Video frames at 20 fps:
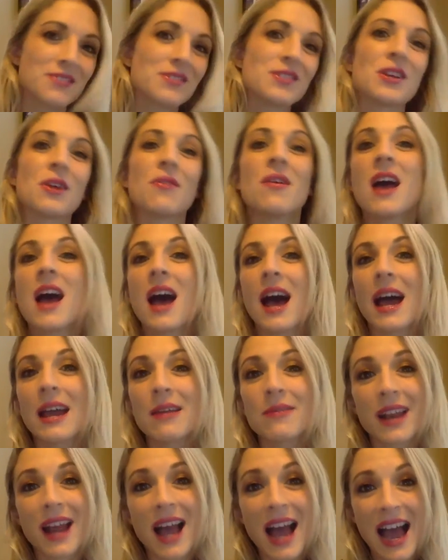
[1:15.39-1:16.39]
So I would
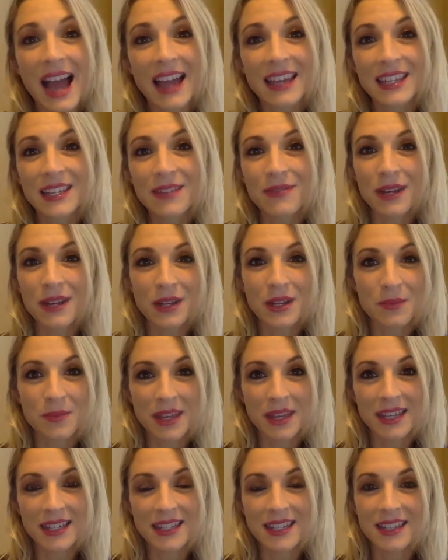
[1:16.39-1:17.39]
highly
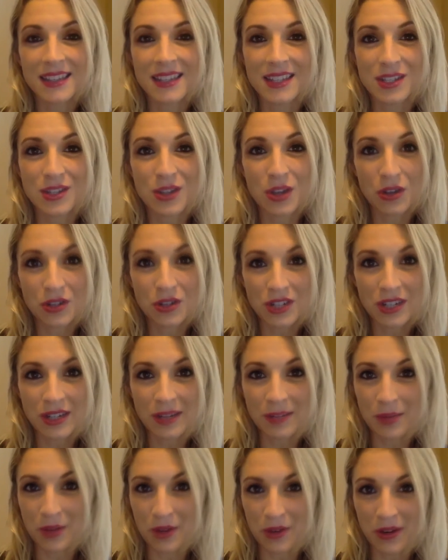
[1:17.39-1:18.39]
recommend this coaching
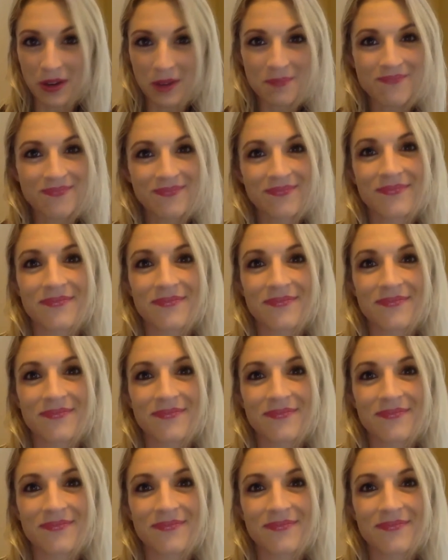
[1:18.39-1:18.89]
program.